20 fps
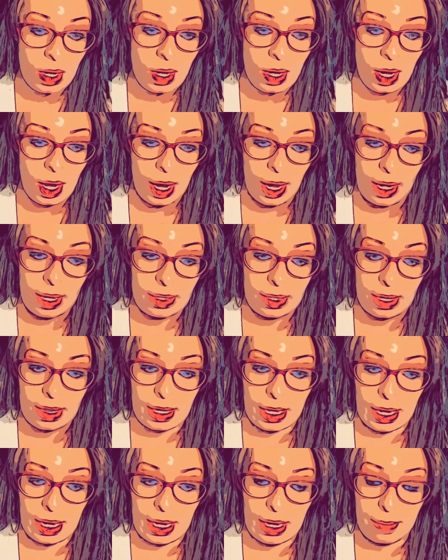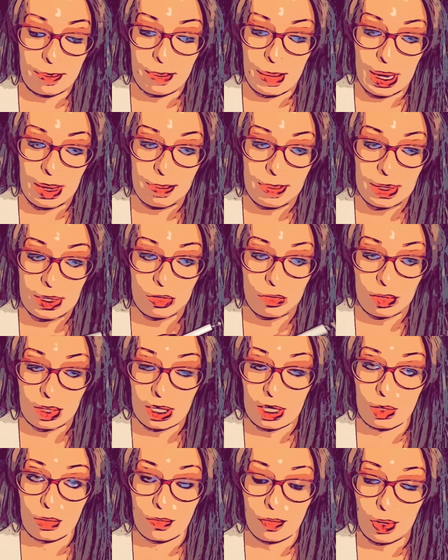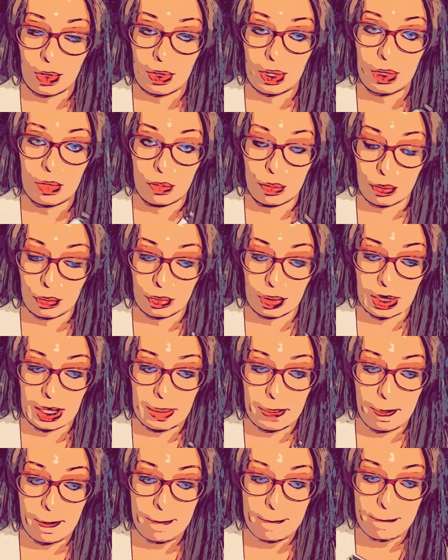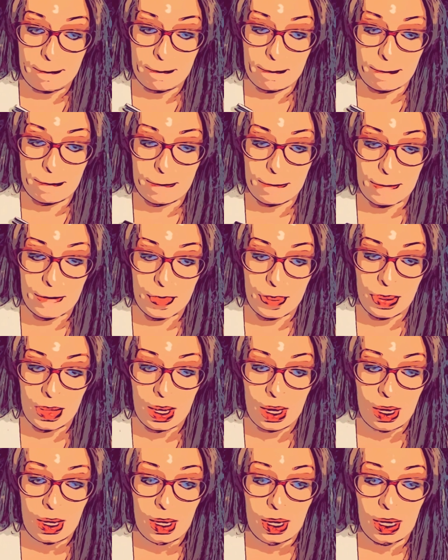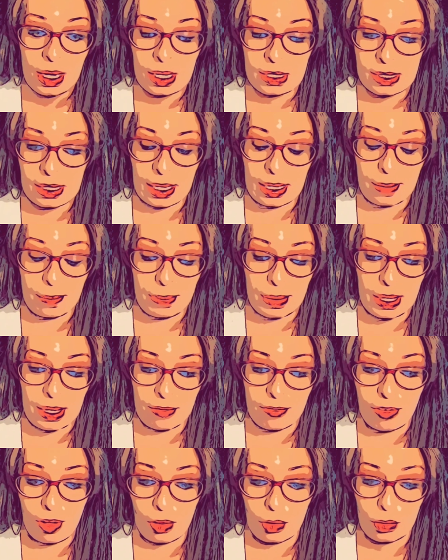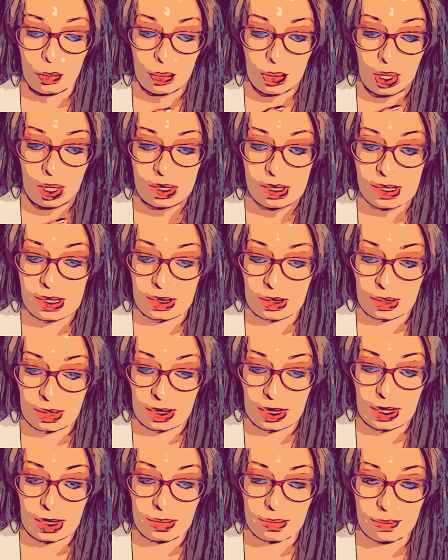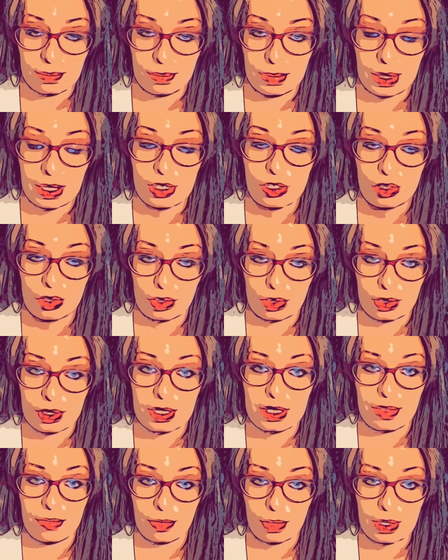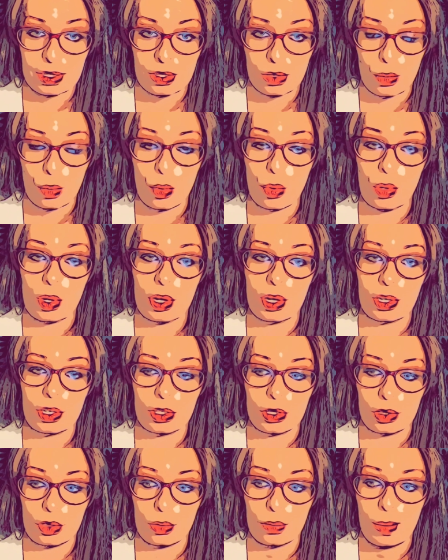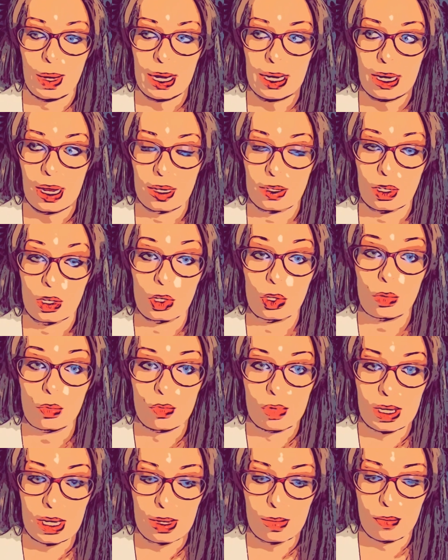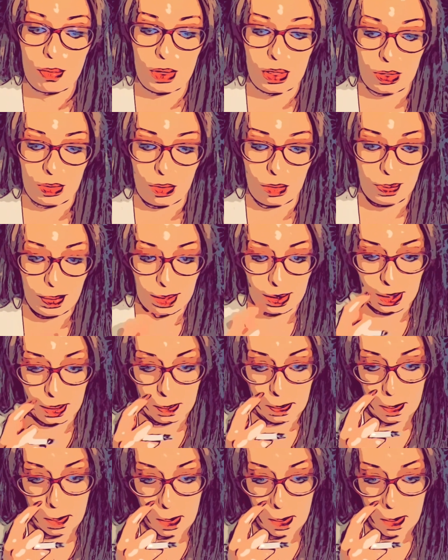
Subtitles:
And they may be treating you very cruelly. It's like being followed with hostility because you're different, or you may not agree with their opinion.